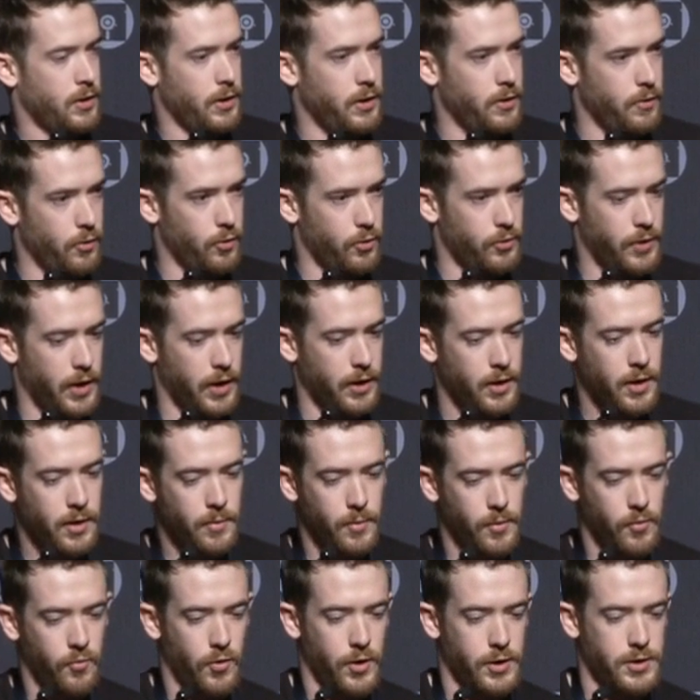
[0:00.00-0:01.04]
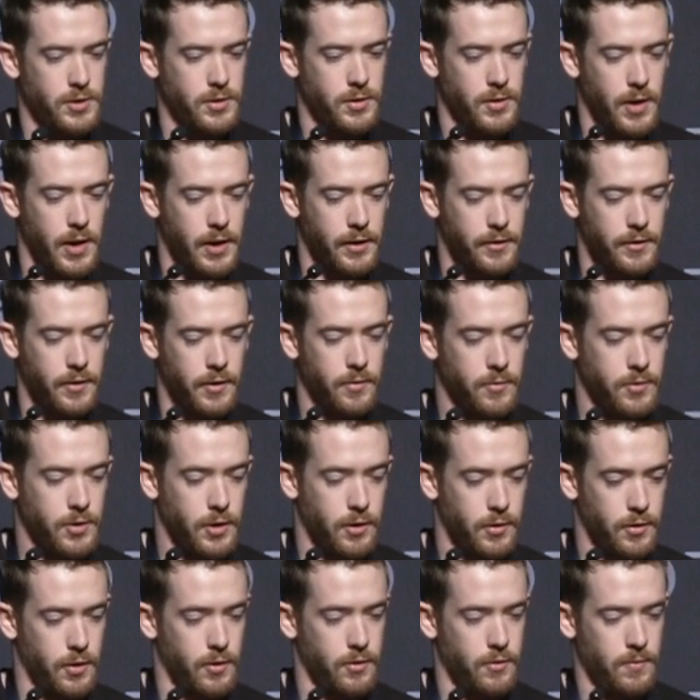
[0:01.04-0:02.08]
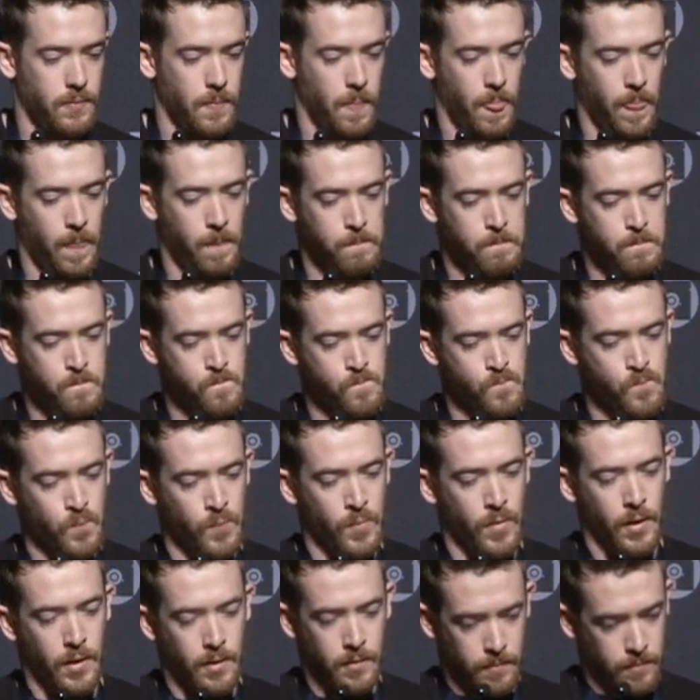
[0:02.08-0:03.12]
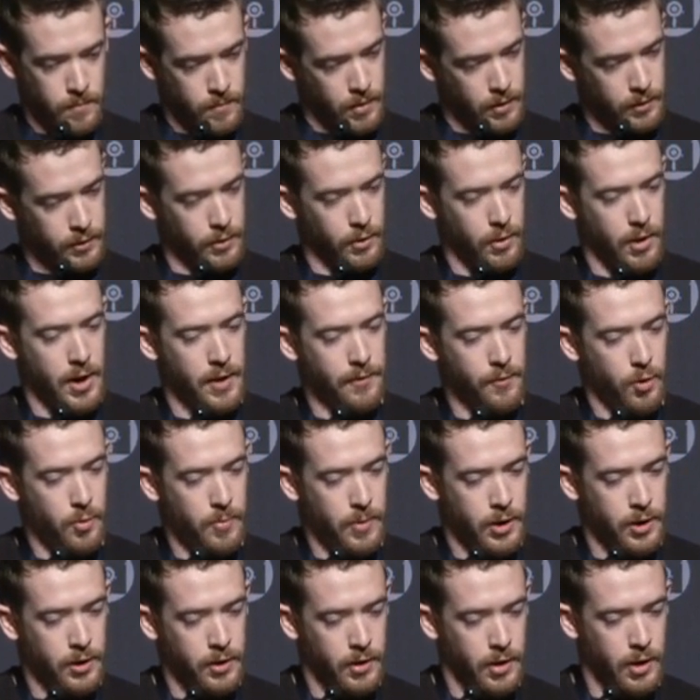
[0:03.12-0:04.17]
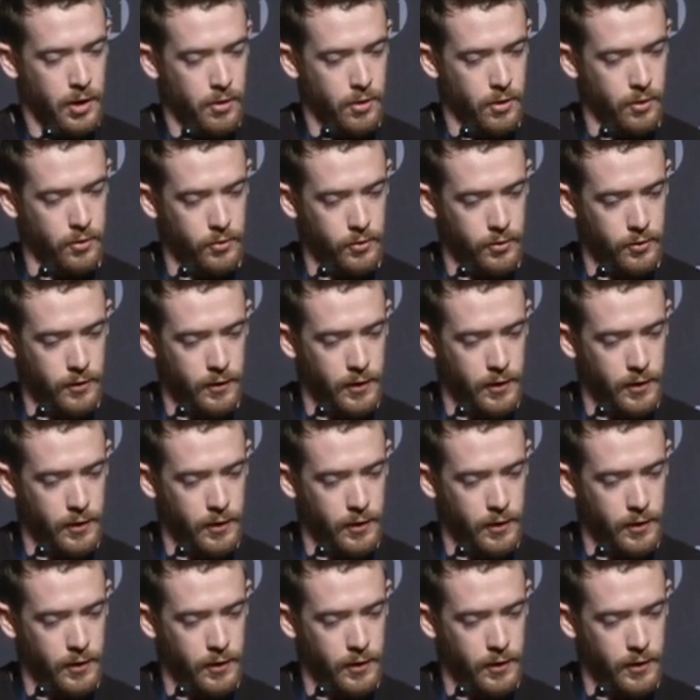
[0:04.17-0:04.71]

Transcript: neat little .NET reflection to execute shellcode. I still have all my L hosts and